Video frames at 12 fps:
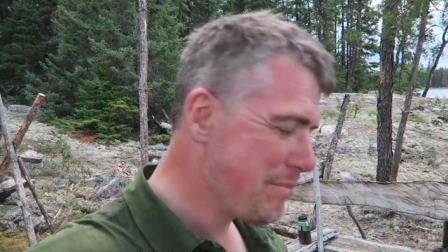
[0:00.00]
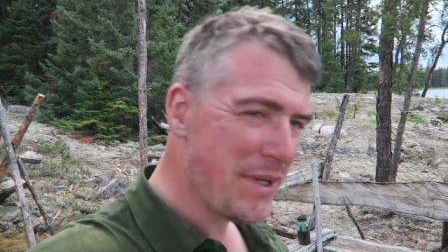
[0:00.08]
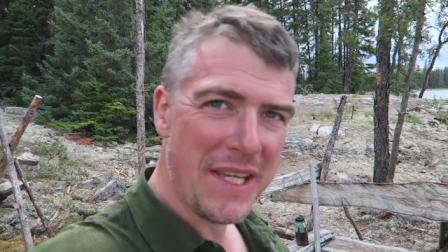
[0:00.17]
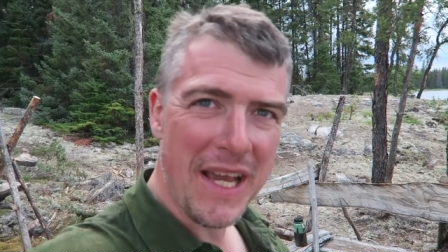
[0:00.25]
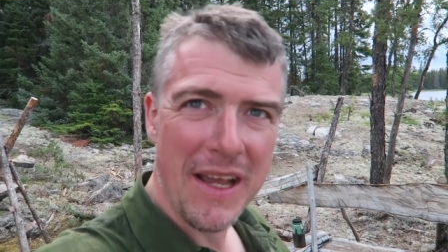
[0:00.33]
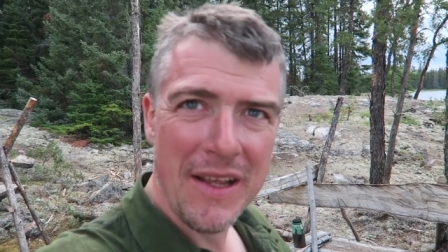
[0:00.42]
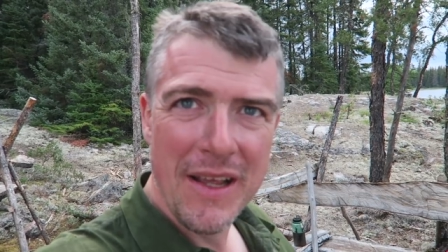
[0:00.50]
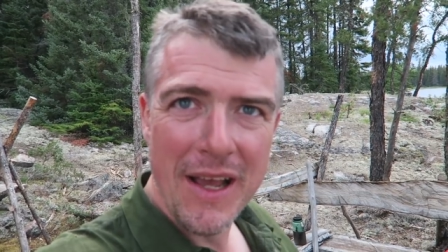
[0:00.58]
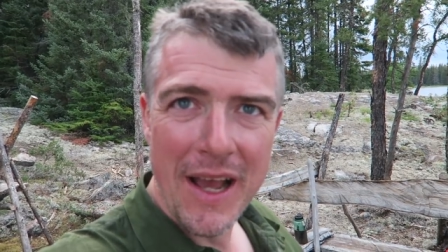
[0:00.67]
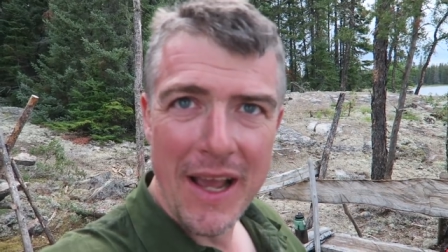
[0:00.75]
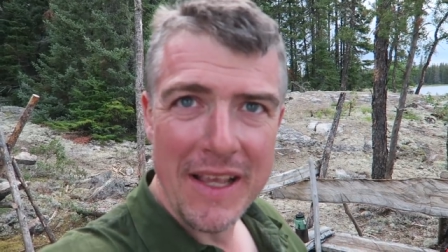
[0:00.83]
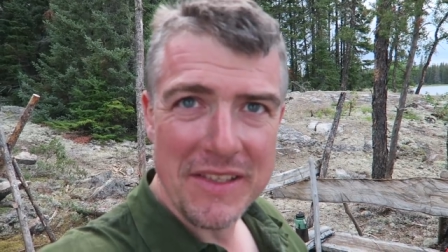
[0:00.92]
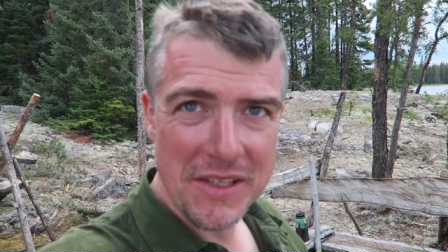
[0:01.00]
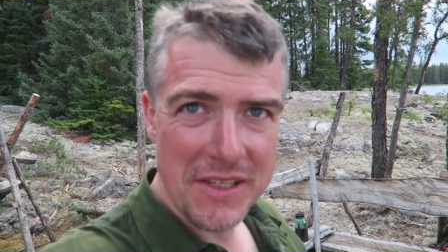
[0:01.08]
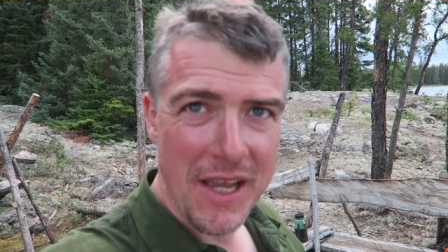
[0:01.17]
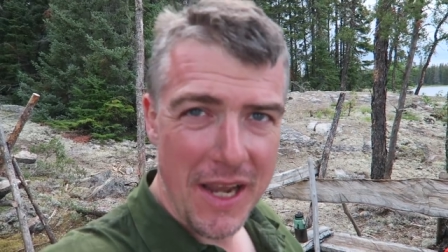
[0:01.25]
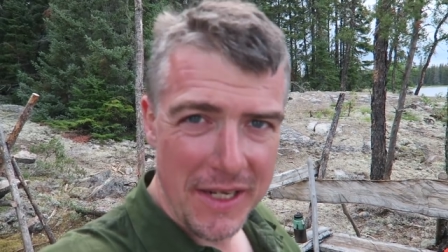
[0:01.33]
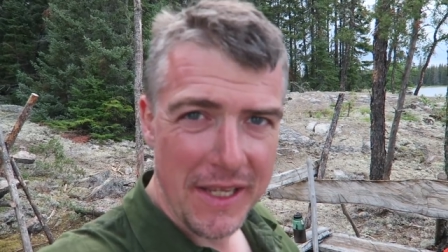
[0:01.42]
But yeah, it's a
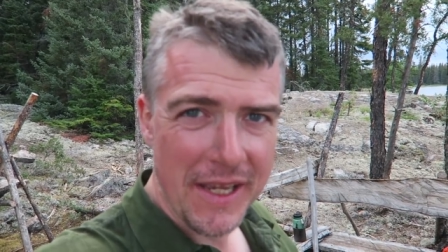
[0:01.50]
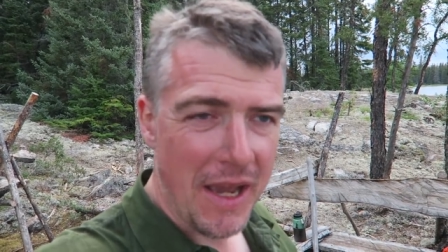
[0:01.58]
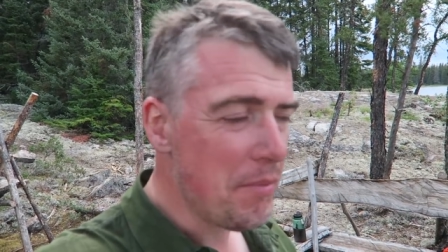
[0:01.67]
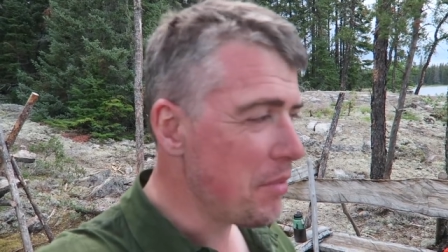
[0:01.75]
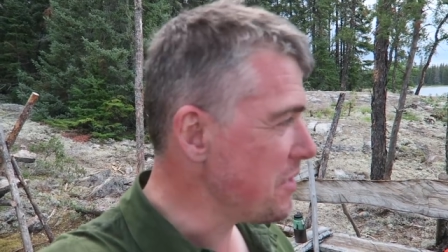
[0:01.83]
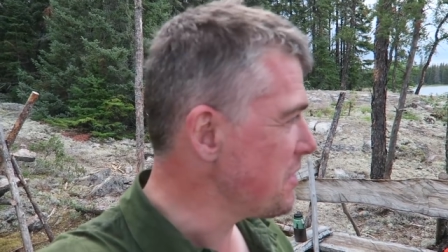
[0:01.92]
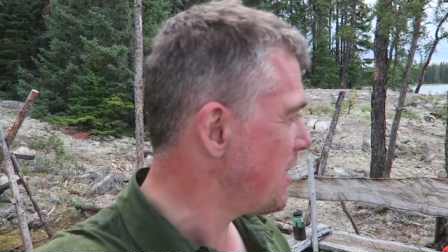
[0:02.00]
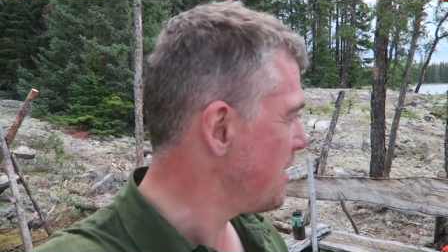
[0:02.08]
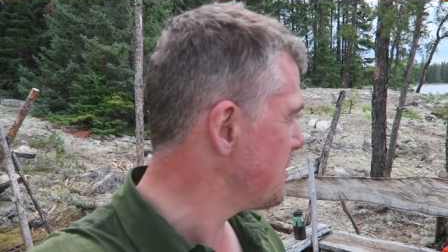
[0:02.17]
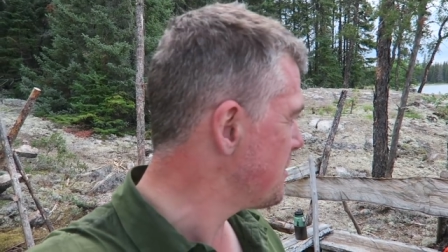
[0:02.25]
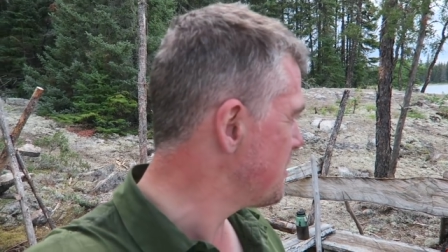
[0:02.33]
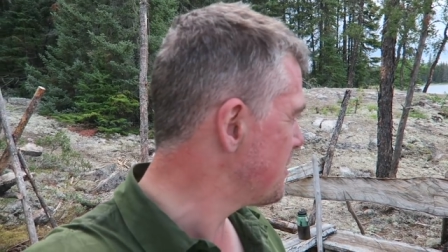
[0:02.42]
tidy camp, it's nice,